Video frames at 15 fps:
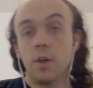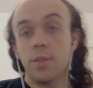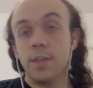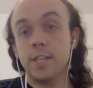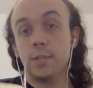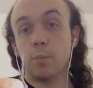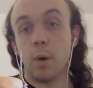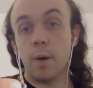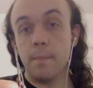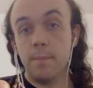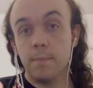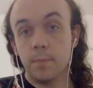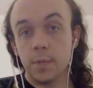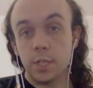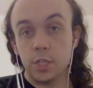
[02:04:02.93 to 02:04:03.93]
this one
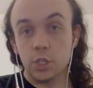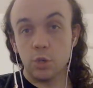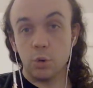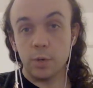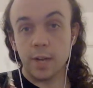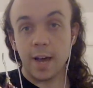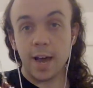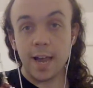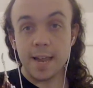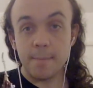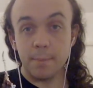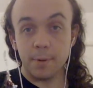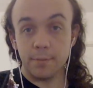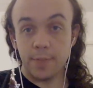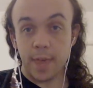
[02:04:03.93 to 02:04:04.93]
with the sword high
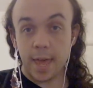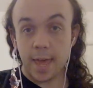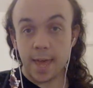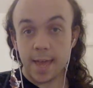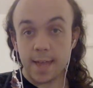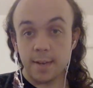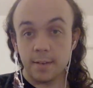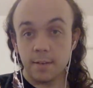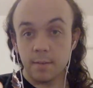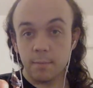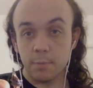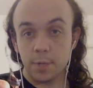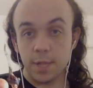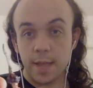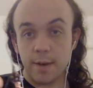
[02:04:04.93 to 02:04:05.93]
above their head,
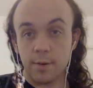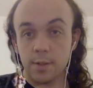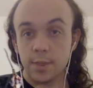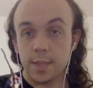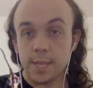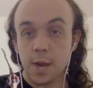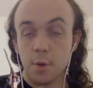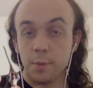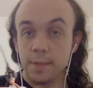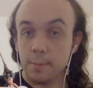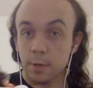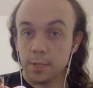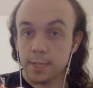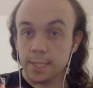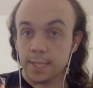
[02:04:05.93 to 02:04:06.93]
but they're the only
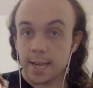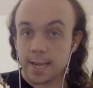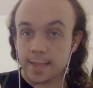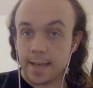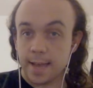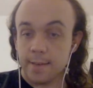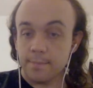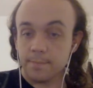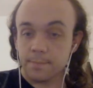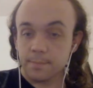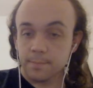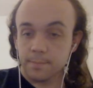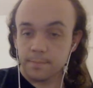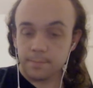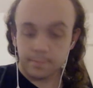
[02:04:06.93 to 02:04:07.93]
one that's like that.
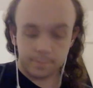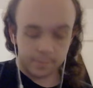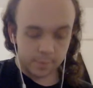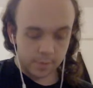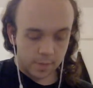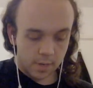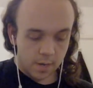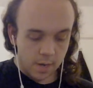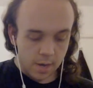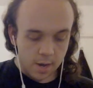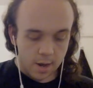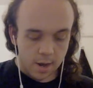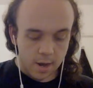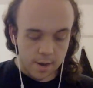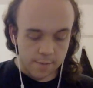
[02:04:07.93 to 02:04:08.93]

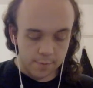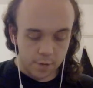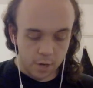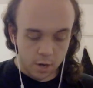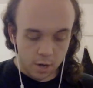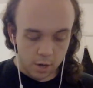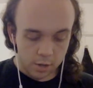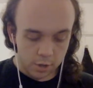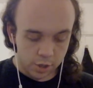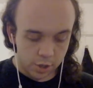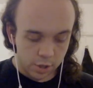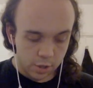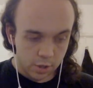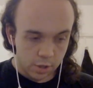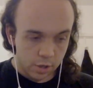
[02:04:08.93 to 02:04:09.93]
I've got
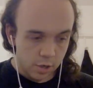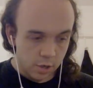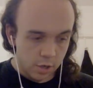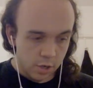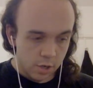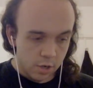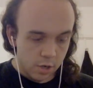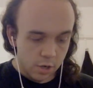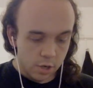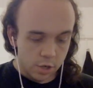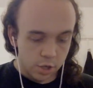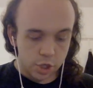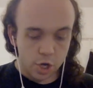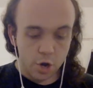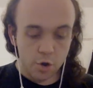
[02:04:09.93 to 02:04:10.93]

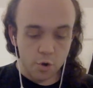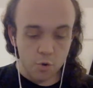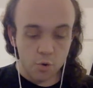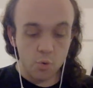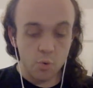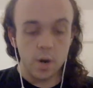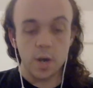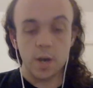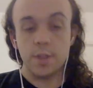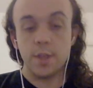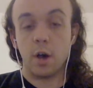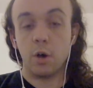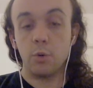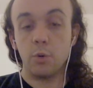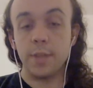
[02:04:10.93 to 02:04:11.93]
2 that
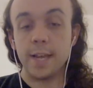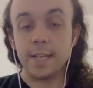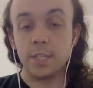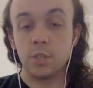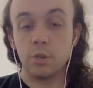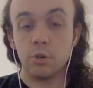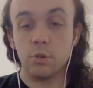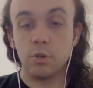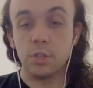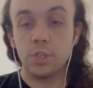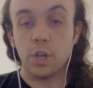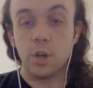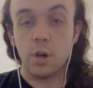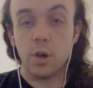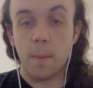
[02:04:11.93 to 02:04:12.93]
hold their swords
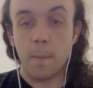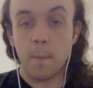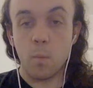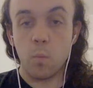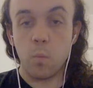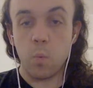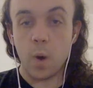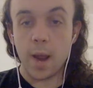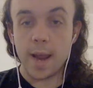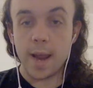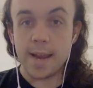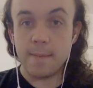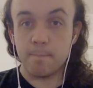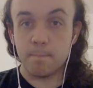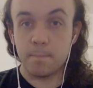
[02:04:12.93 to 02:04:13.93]
way
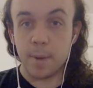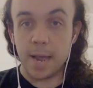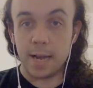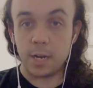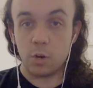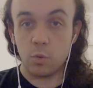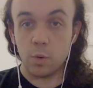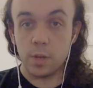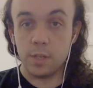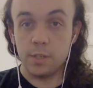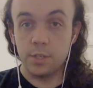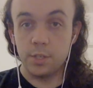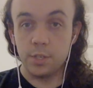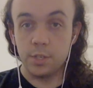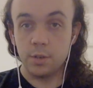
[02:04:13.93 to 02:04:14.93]

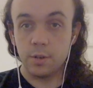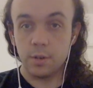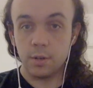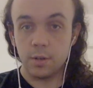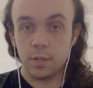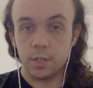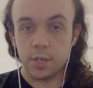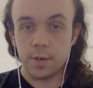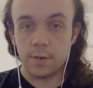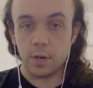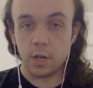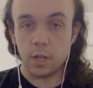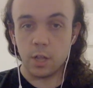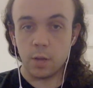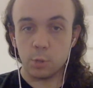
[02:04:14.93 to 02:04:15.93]
backwards, so you've got a
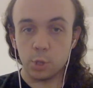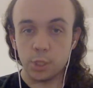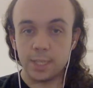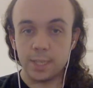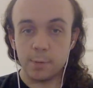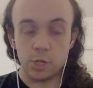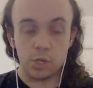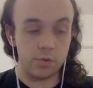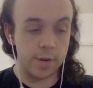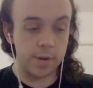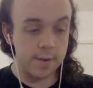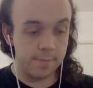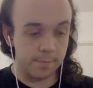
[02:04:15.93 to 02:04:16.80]
lot more symmetry.